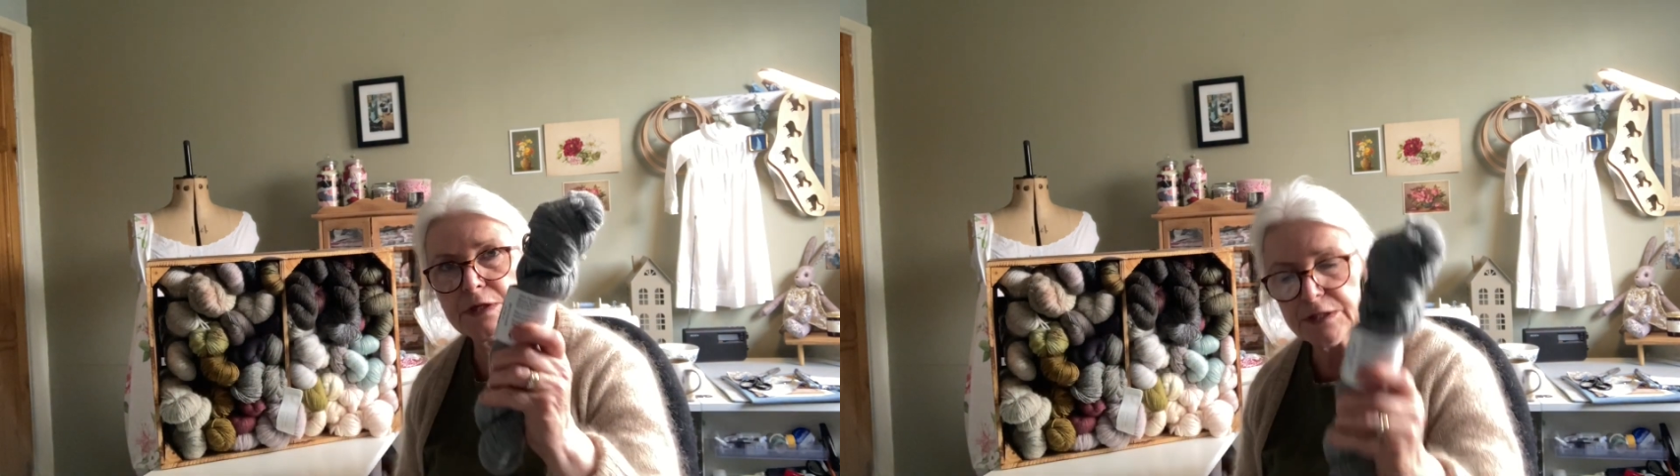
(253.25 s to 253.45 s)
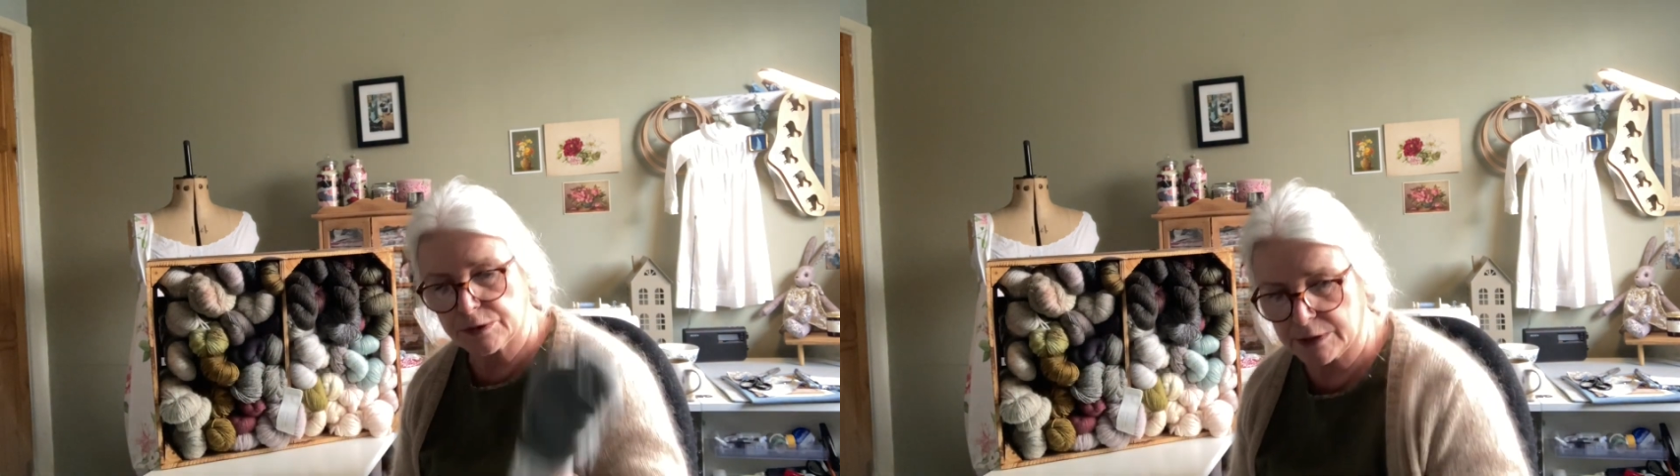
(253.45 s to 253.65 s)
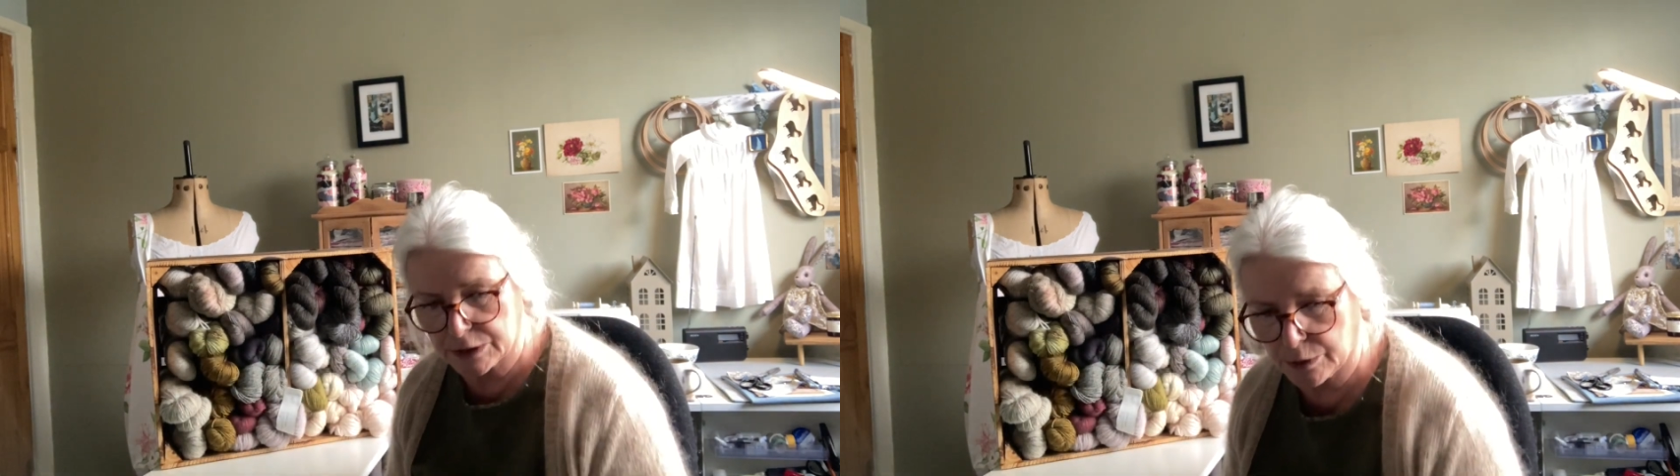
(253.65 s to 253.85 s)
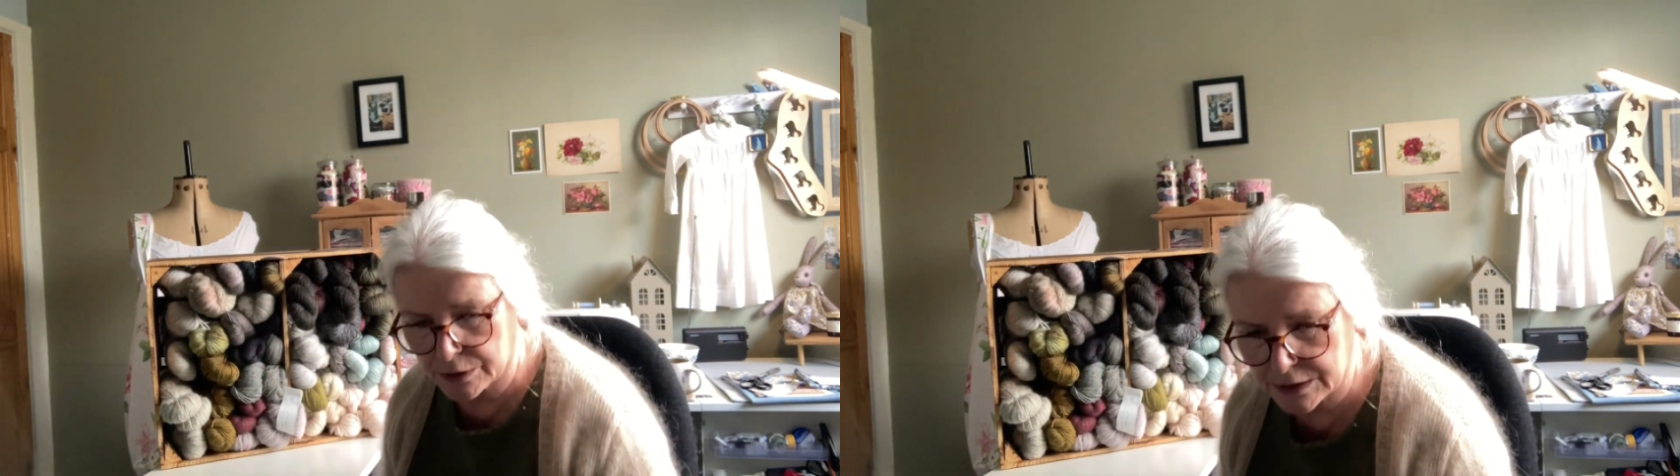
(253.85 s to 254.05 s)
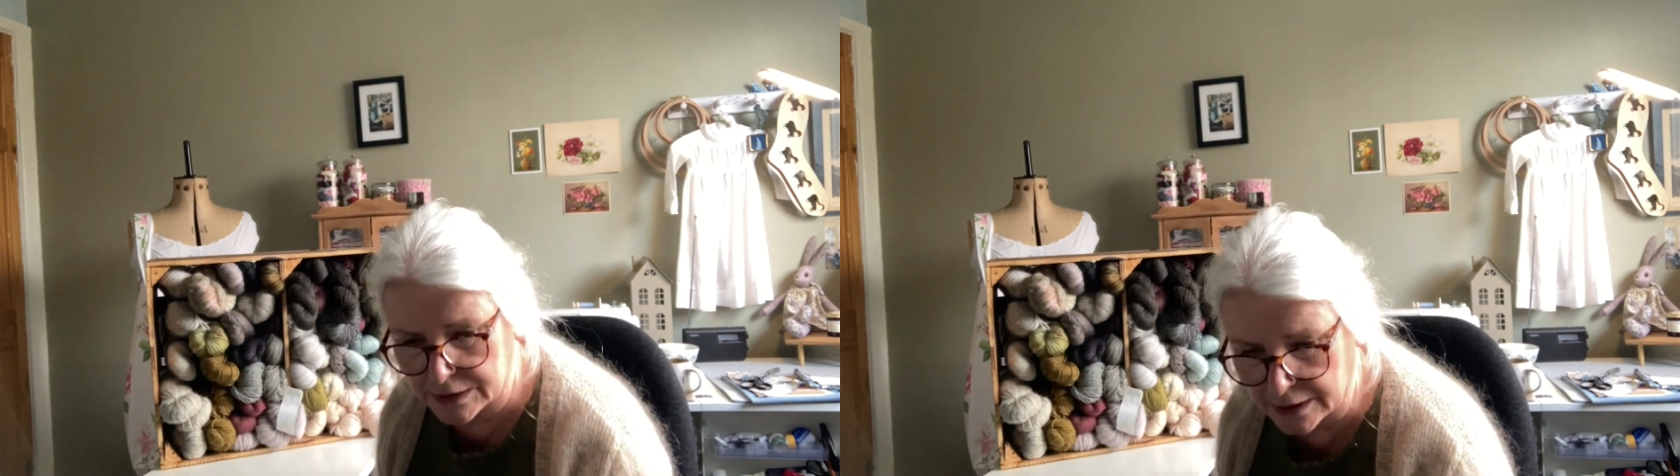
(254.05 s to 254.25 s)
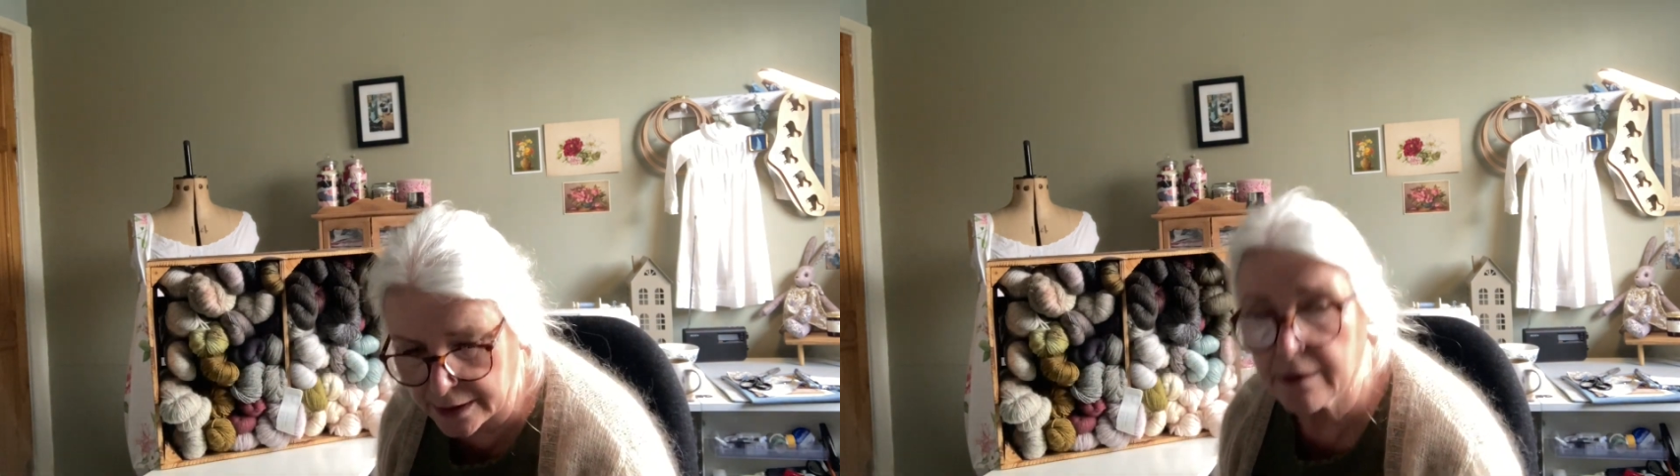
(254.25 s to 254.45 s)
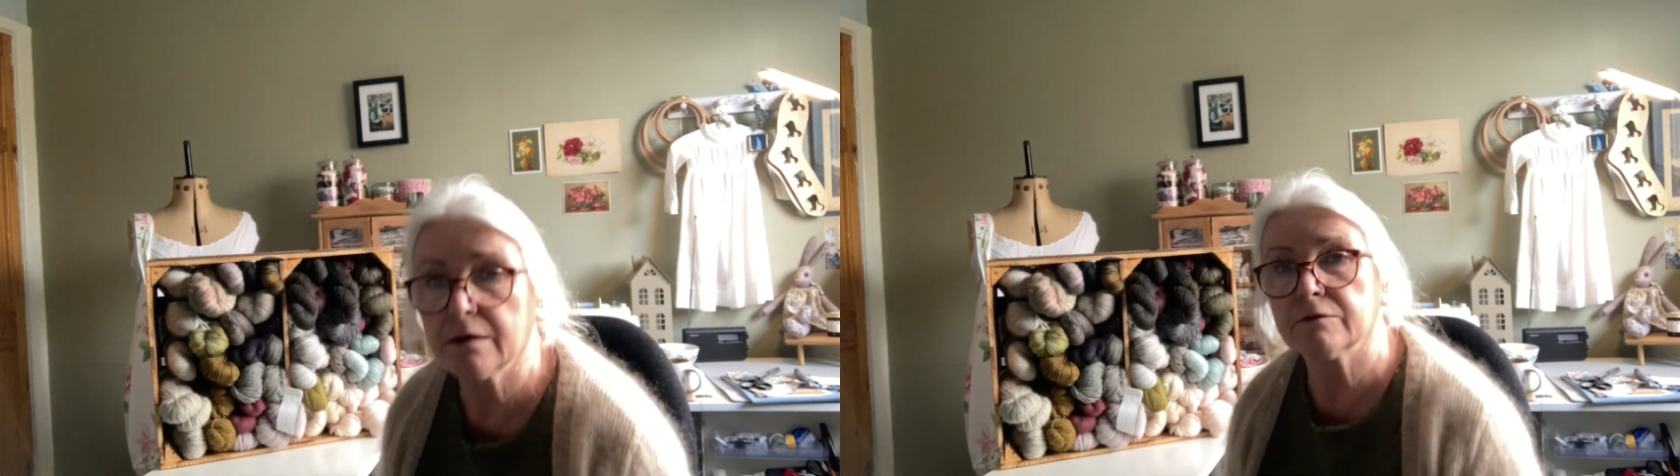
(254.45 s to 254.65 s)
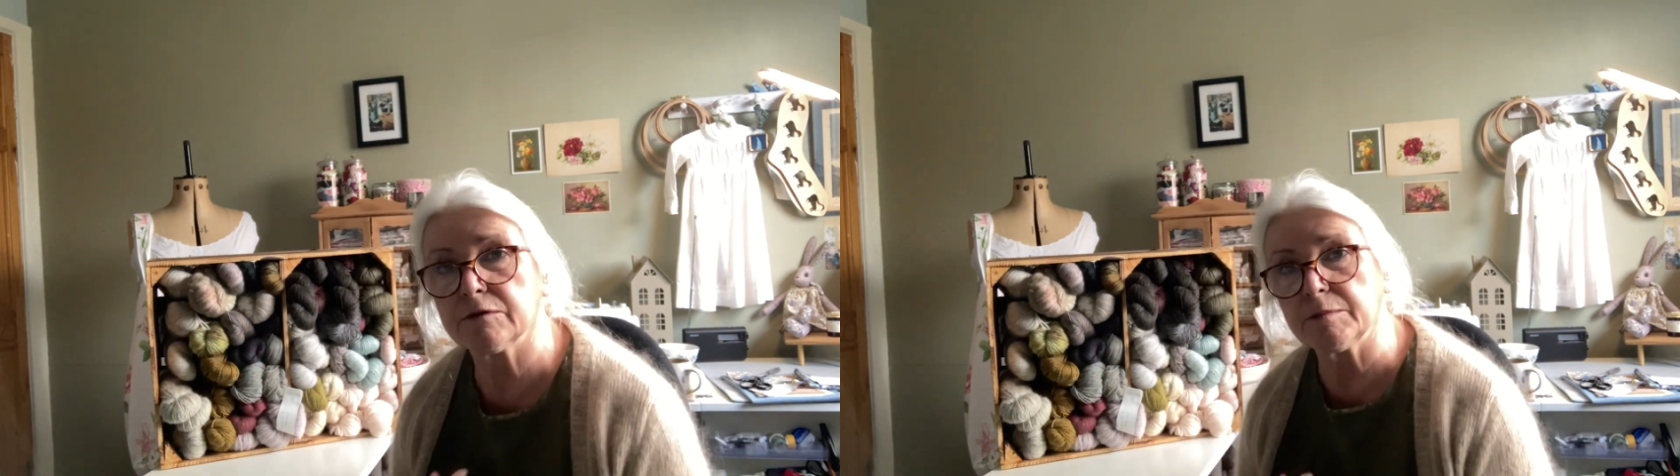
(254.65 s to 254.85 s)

Sweater quantity for